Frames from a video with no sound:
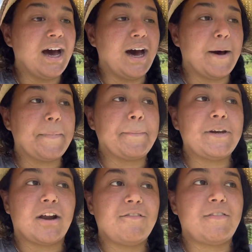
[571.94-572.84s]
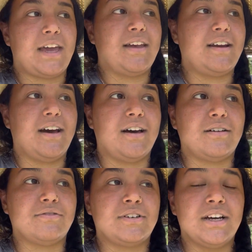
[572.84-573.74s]
I'm not a fan
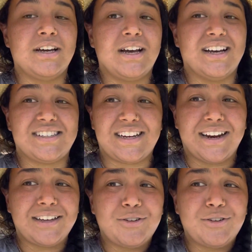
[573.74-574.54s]
of a static